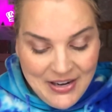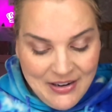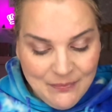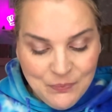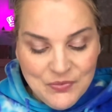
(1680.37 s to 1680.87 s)
and
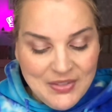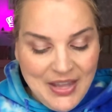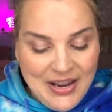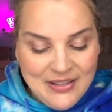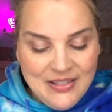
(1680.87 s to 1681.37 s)

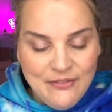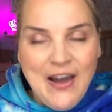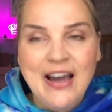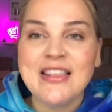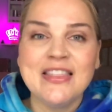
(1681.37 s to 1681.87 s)
like the
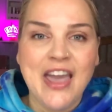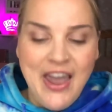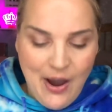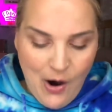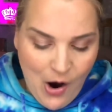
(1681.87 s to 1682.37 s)
fact that
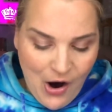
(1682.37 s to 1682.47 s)
they